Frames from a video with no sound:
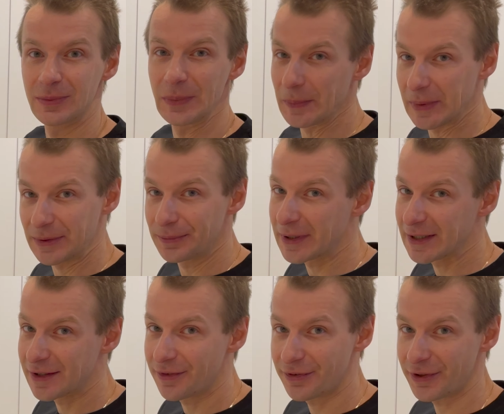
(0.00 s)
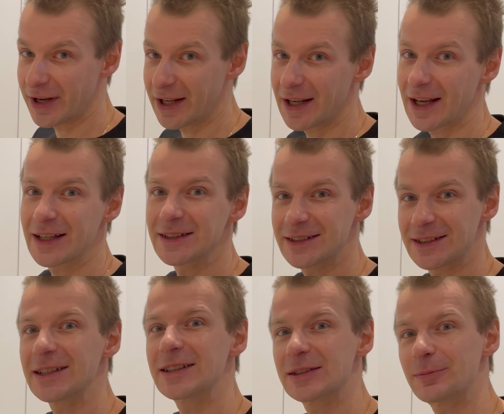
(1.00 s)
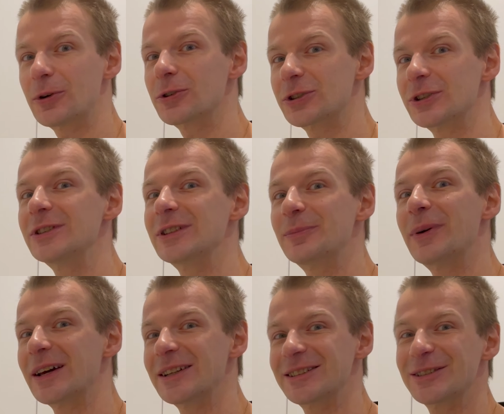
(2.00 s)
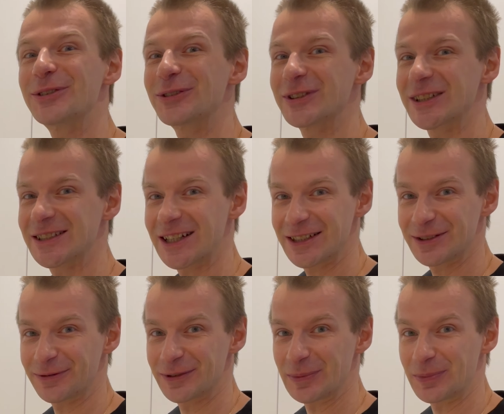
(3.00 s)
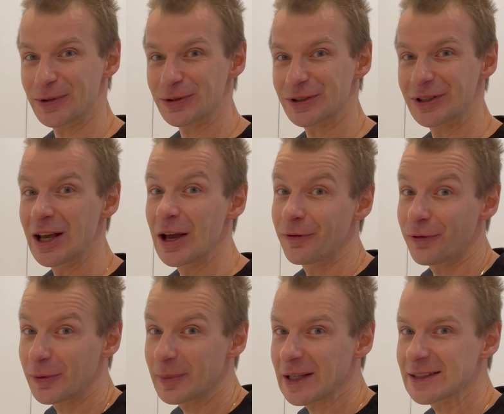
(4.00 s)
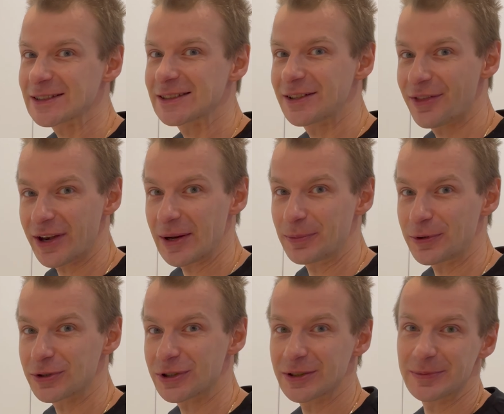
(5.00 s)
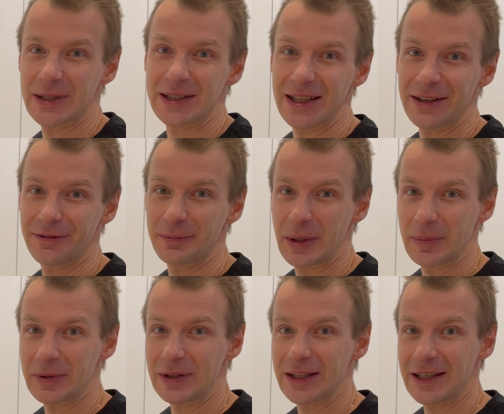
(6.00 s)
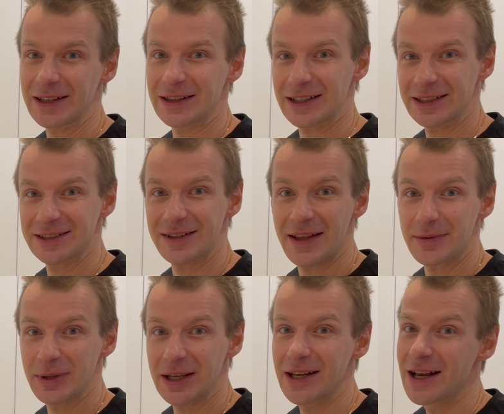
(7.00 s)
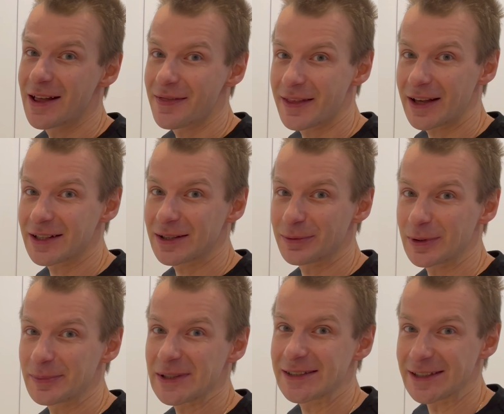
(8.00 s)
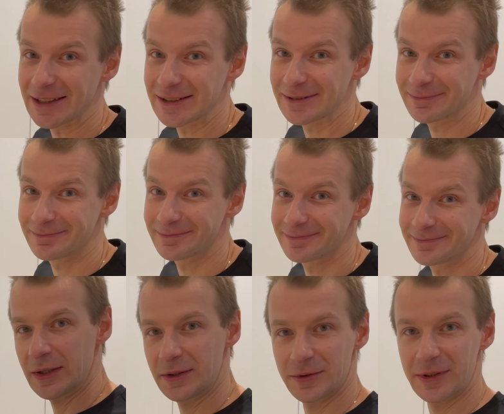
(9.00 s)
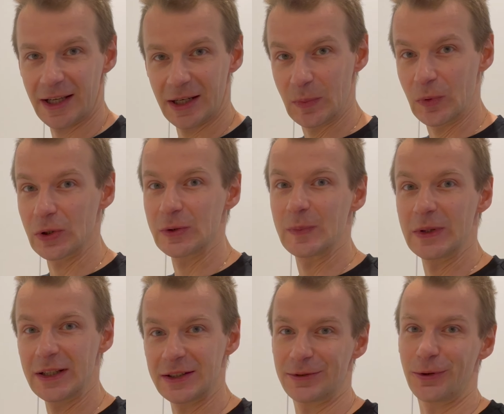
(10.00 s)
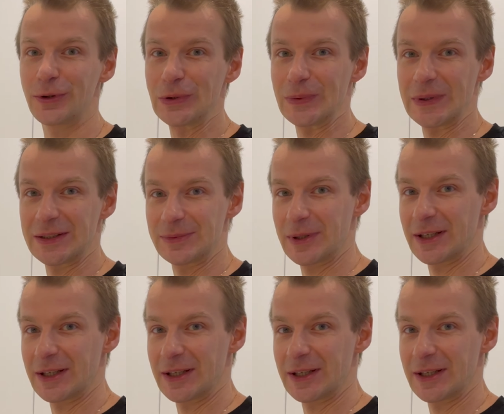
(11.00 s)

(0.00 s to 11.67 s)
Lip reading: between 3 and 6 portions depending on the size of the portion. For me it's 3 portions, but if people eat less than me, then it will be 6. When you take pot, please always be